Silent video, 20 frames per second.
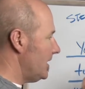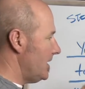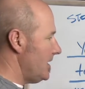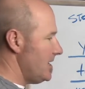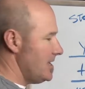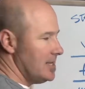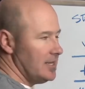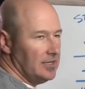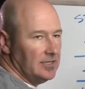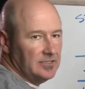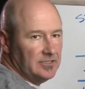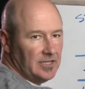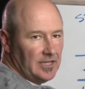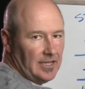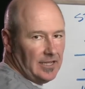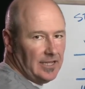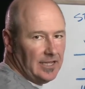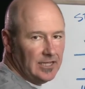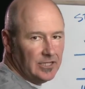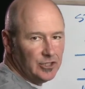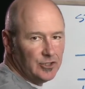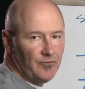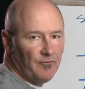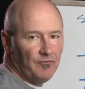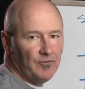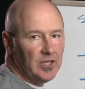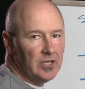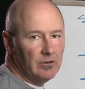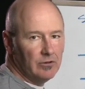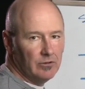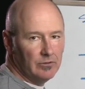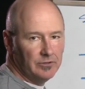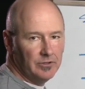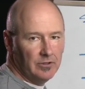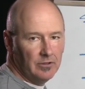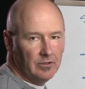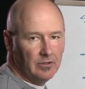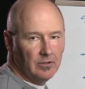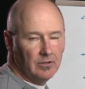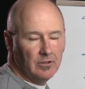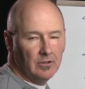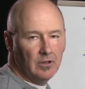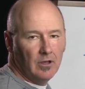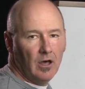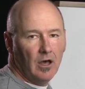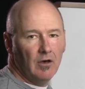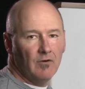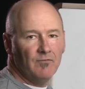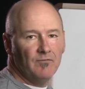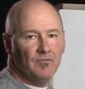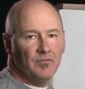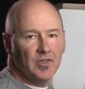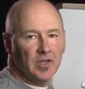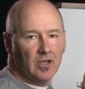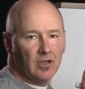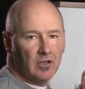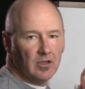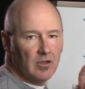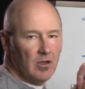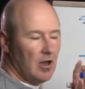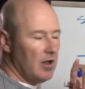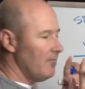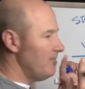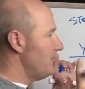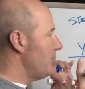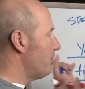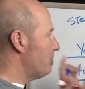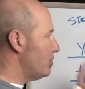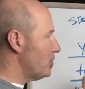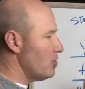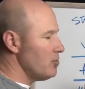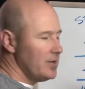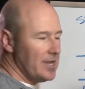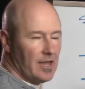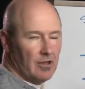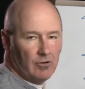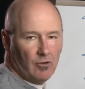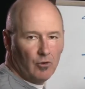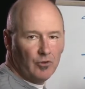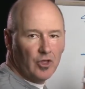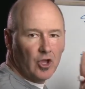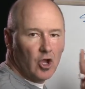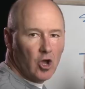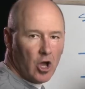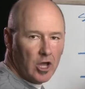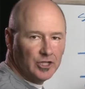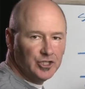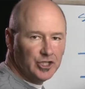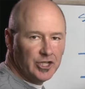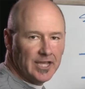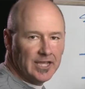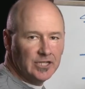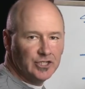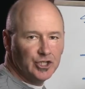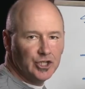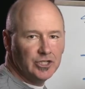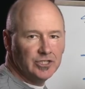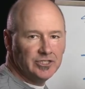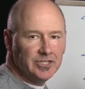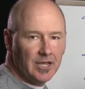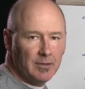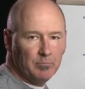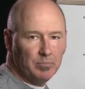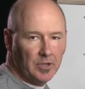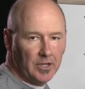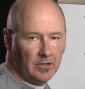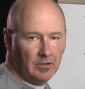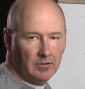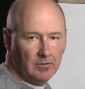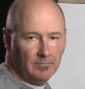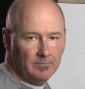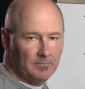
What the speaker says: it into each field of the pronoun or the conjugation template.